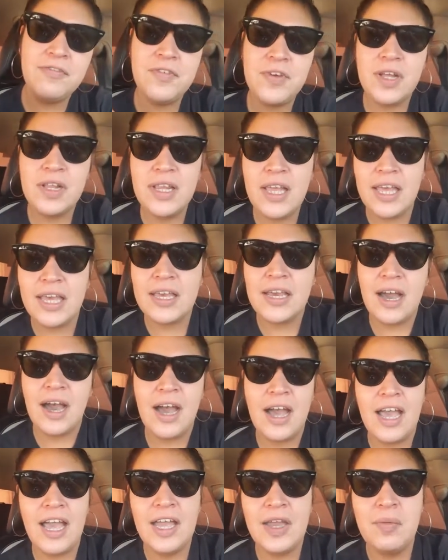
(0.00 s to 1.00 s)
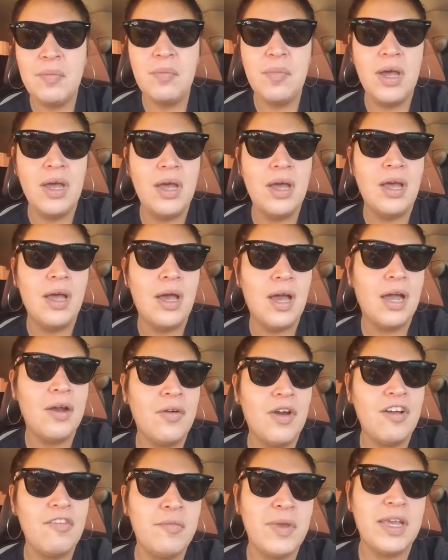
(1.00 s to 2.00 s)
feel like I'm I
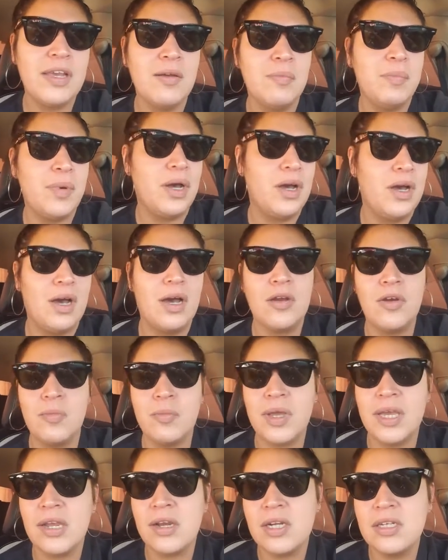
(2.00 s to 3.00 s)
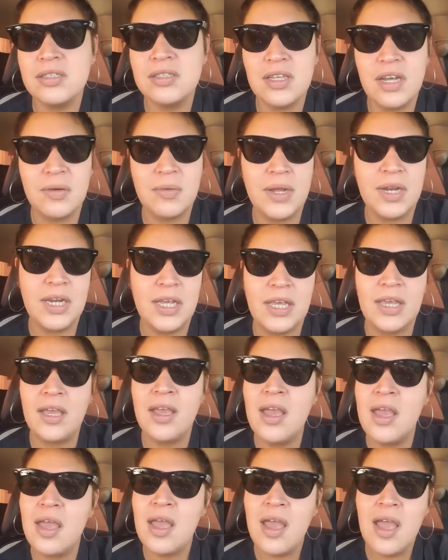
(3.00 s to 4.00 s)
don't have makeup on or my hair is not ready.
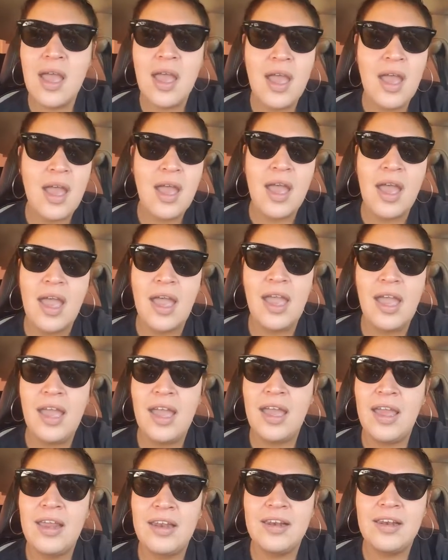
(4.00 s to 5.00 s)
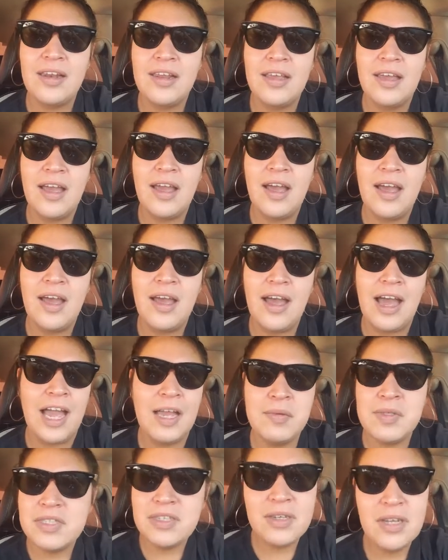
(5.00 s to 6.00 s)
And
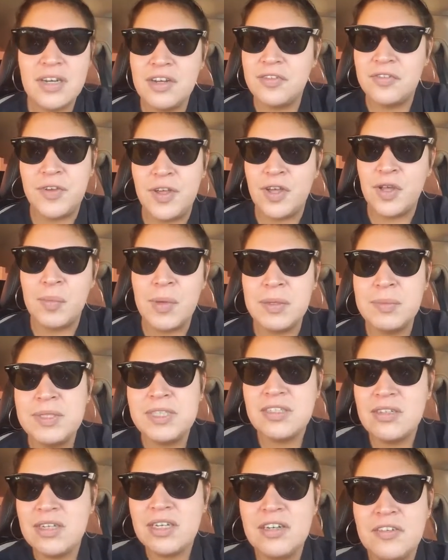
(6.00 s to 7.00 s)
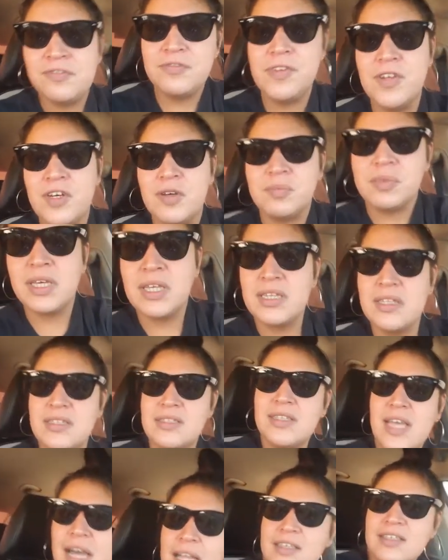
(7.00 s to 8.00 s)
I'm still going to film. I'm still going to film
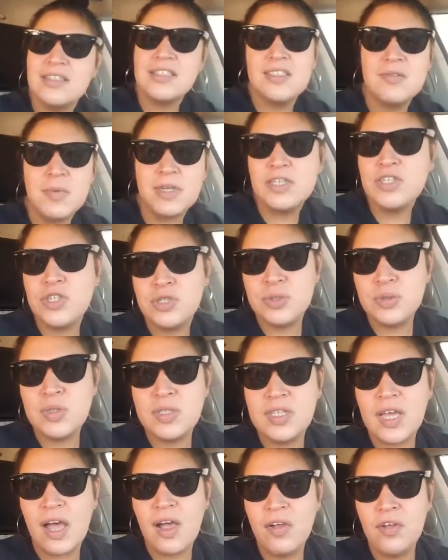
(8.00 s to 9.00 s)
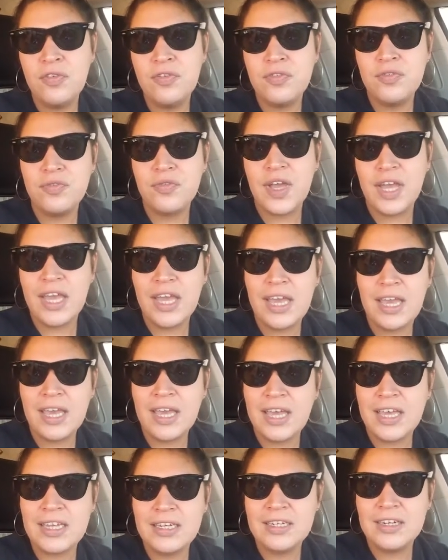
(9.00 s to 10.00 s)
because that's my true self.
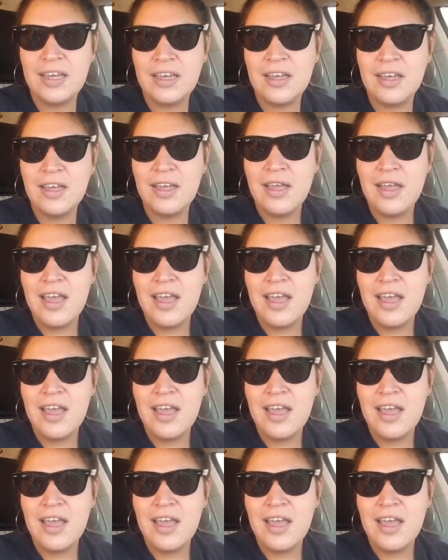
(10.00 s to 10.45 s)
And